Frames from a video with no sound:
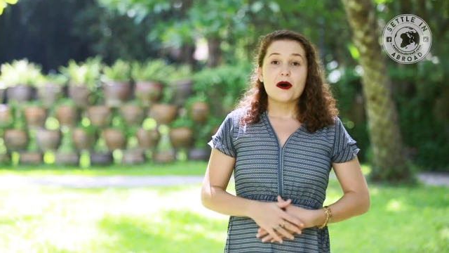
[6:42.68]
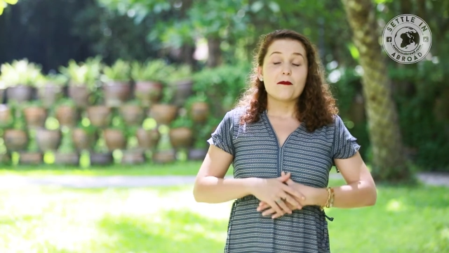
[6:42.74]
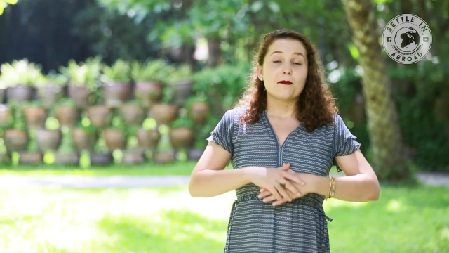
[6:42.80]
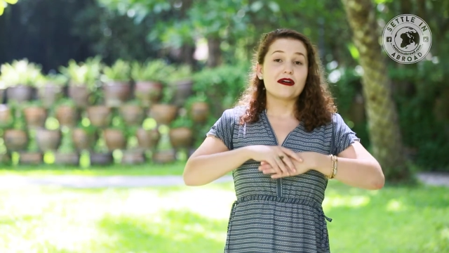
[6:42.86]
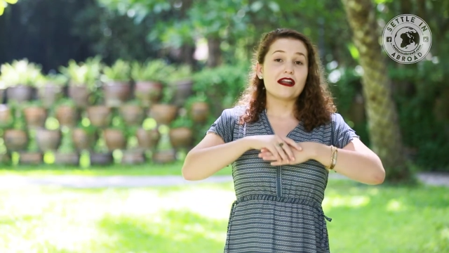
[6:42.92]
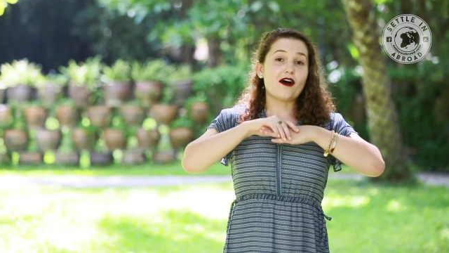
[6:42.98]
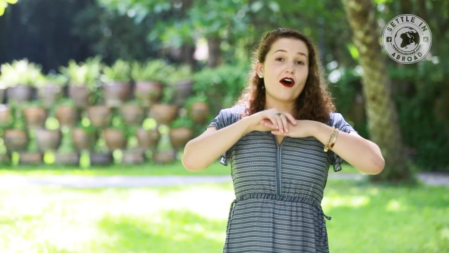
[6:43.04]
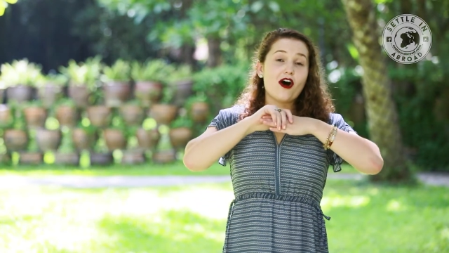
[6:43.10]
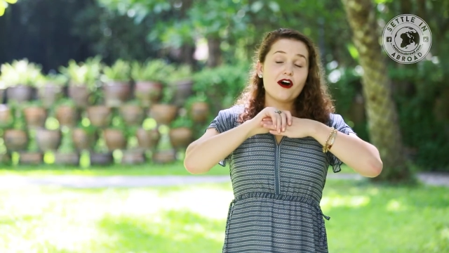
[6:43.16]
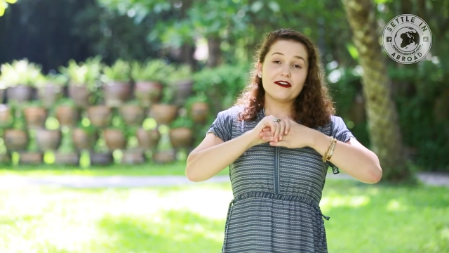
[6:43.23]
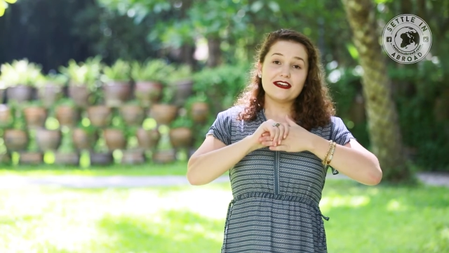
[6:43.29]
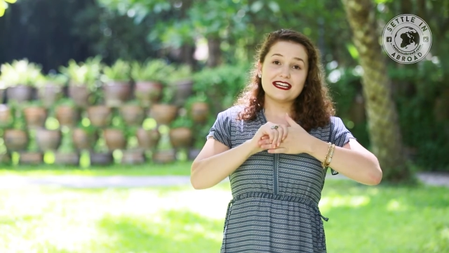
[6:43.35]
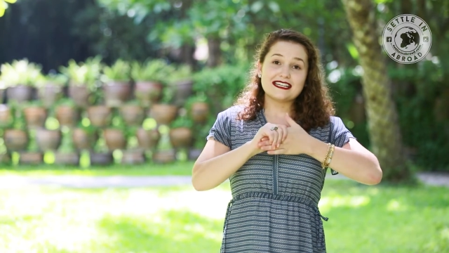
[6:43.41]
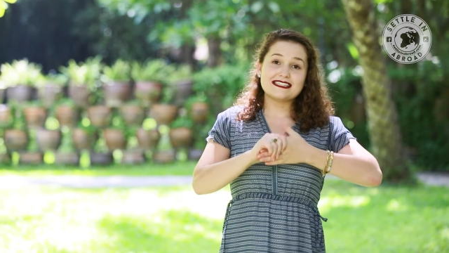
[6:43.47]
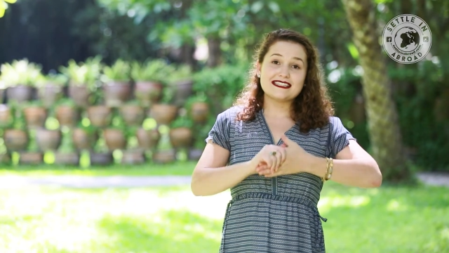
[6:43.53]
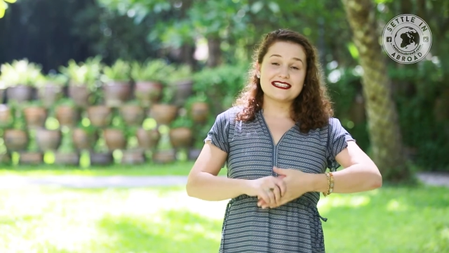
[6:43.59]
But all we
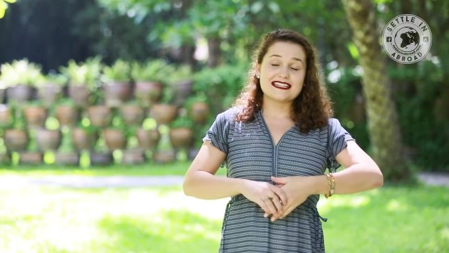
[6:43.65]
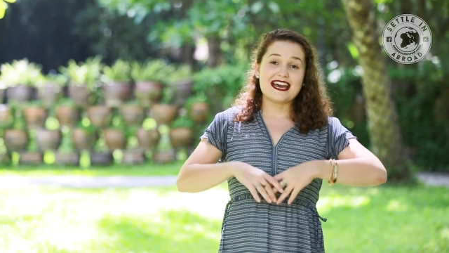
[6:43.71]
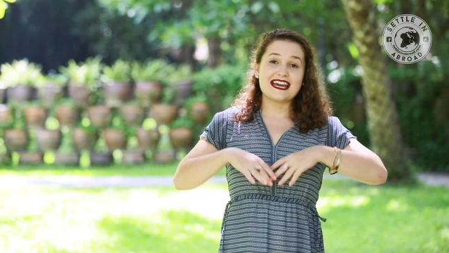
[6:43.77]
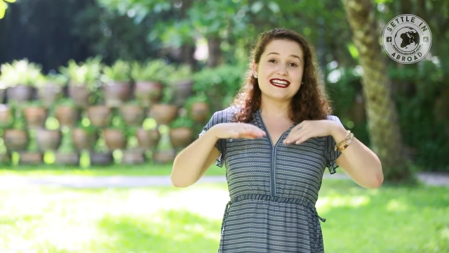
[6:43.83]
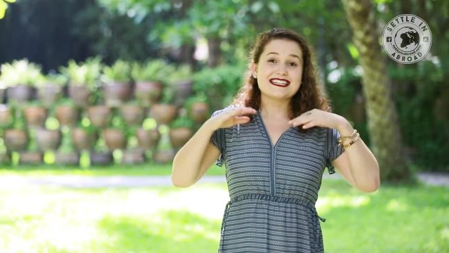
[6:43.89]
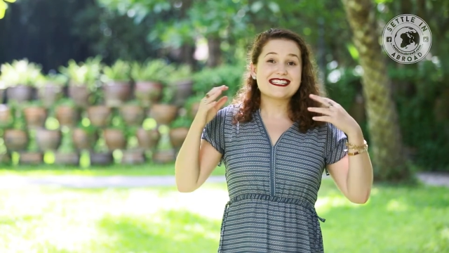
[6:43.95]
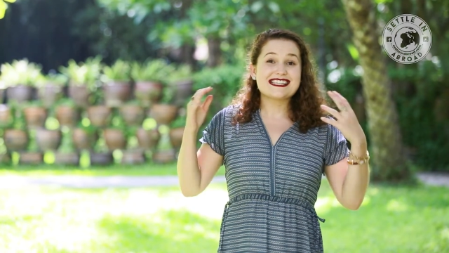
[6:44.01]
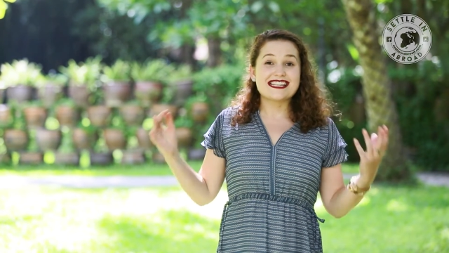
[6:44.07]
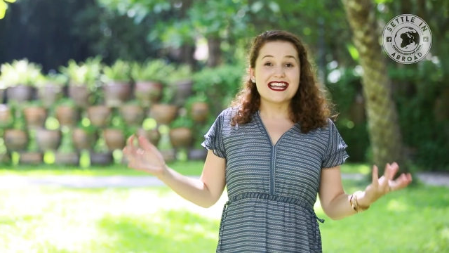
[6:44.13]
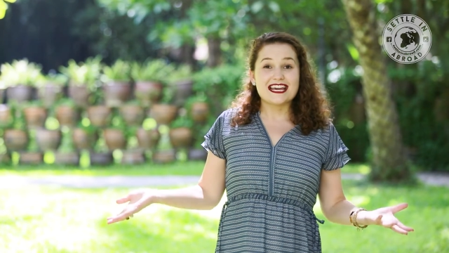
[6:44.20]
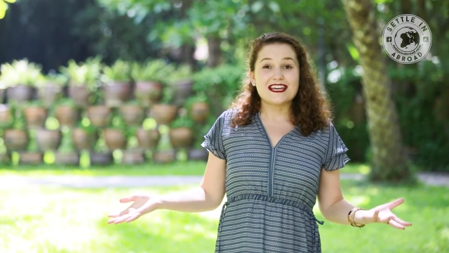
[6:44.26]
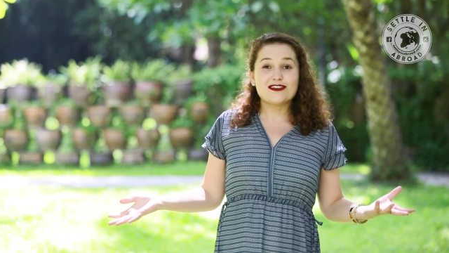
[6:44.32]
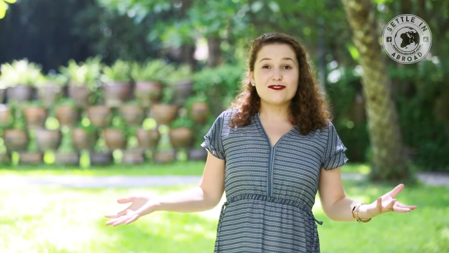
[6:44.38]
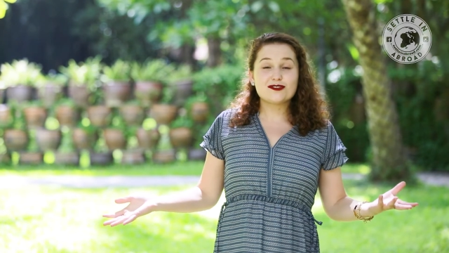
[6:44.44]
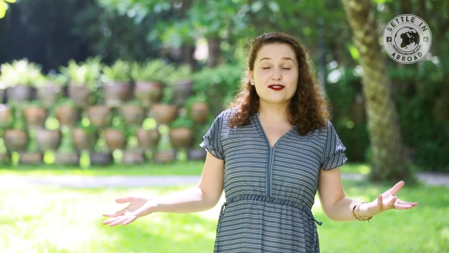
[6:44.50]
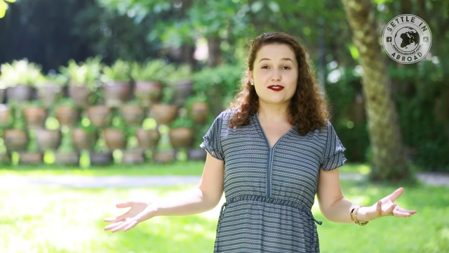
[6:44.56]
can say is
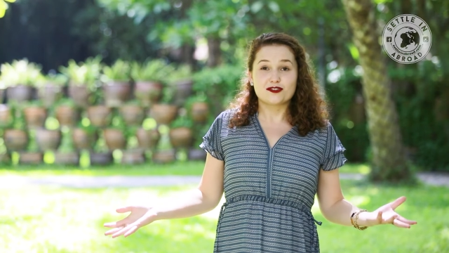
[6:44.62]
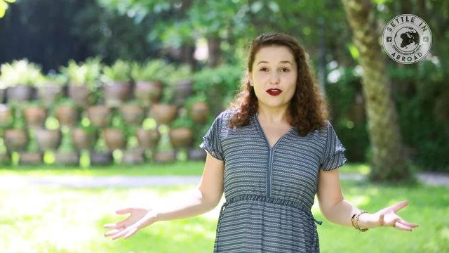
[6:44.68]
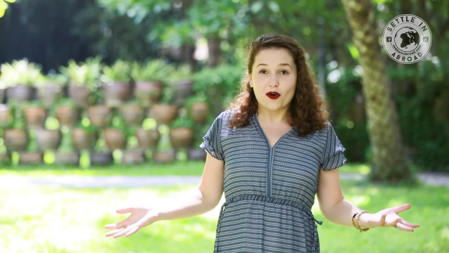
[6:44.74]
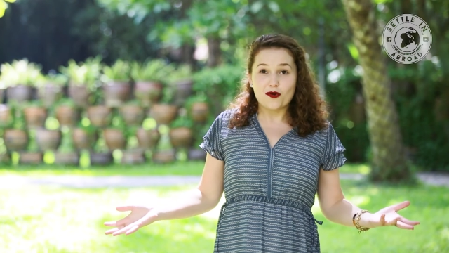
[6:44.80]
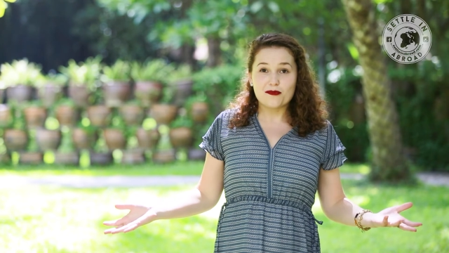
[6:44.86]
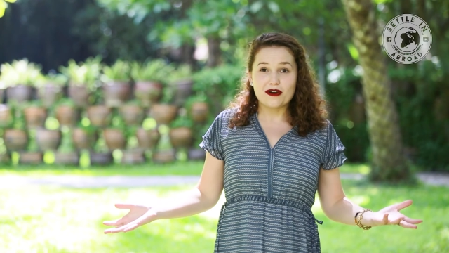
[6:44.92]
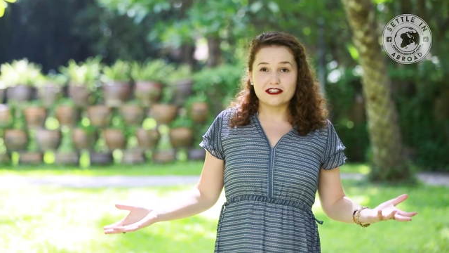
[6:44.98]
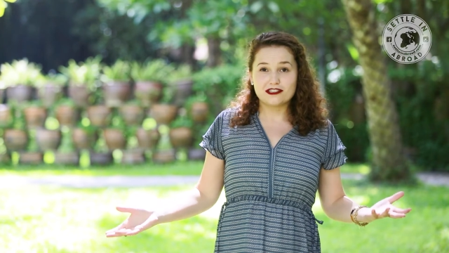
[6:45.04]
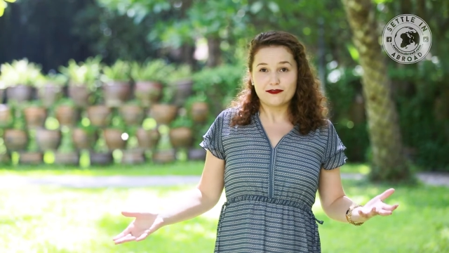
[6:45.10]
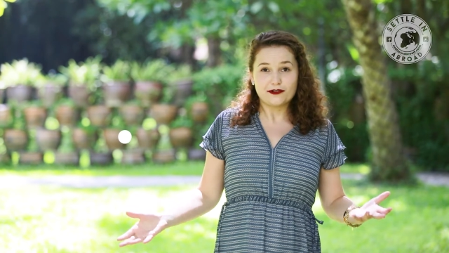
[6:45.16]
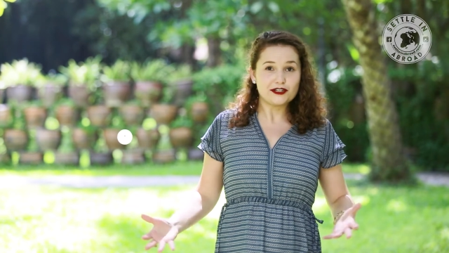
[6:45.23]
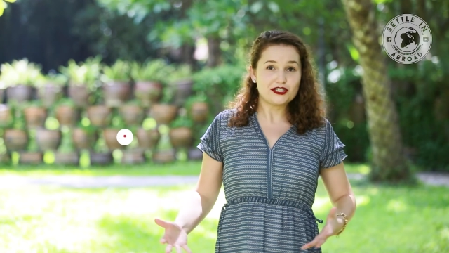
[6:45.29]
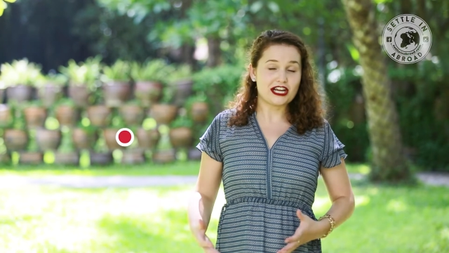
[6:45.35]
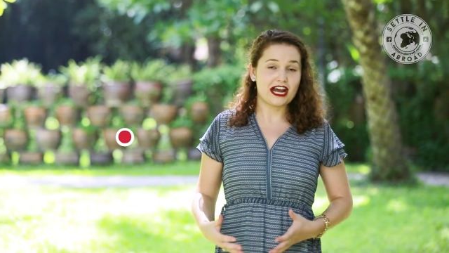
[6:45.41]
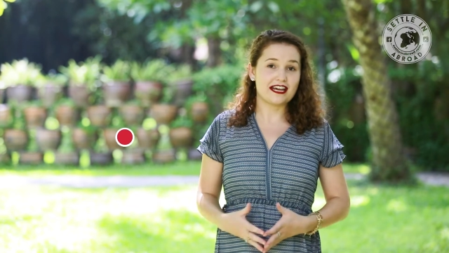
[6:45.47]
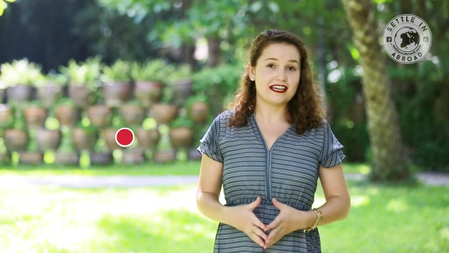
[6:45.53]
thank you so much for
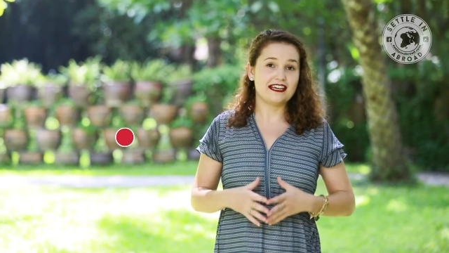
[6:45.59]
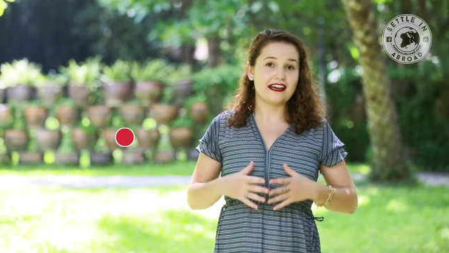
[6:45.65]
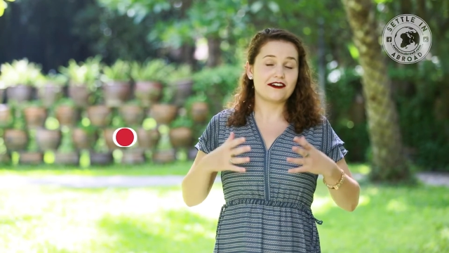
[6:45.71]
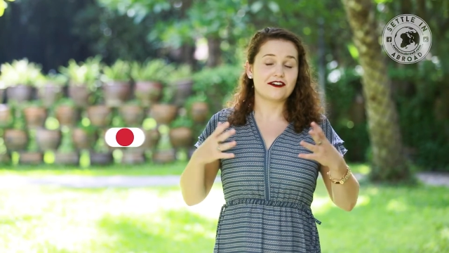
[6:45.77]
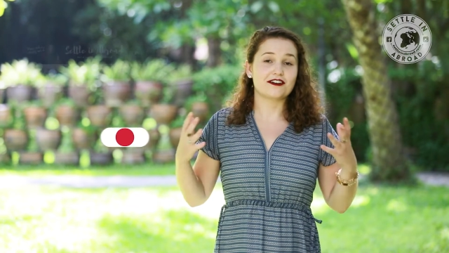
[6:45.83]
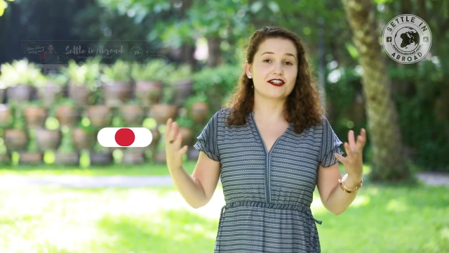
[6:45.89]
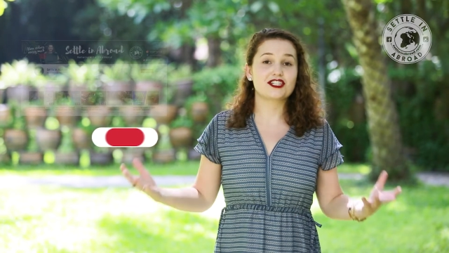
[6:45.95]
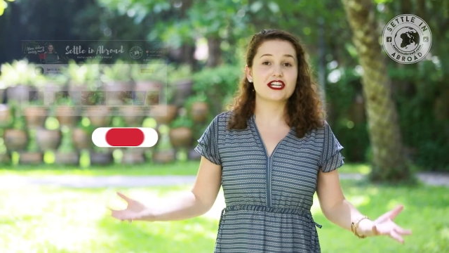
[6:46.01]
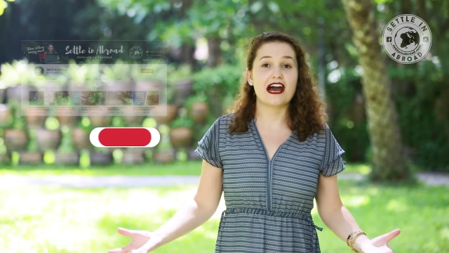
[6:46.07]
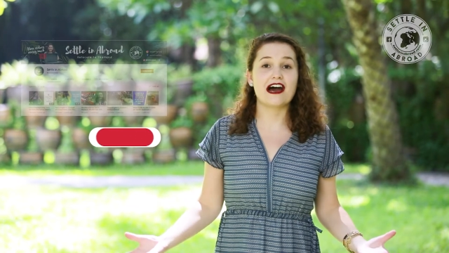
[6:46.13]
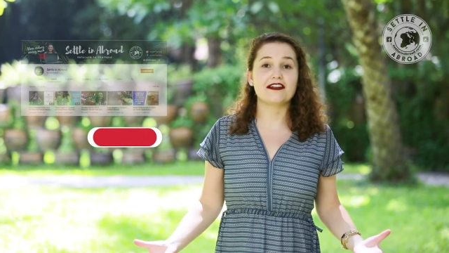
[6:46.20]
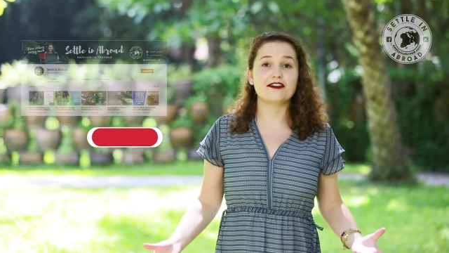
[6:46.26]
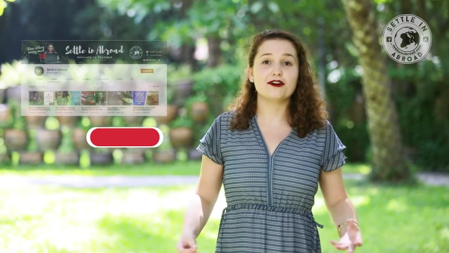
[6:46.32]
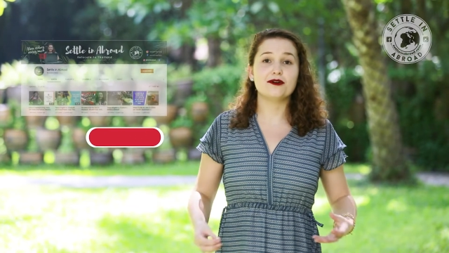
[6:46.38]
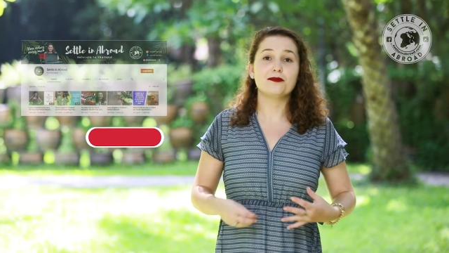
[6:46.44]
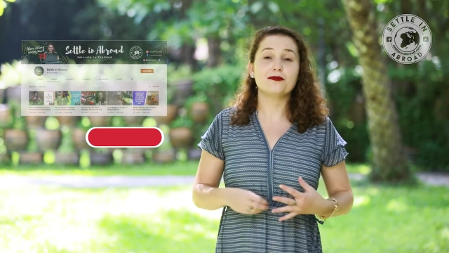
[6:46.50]
checking out our channel.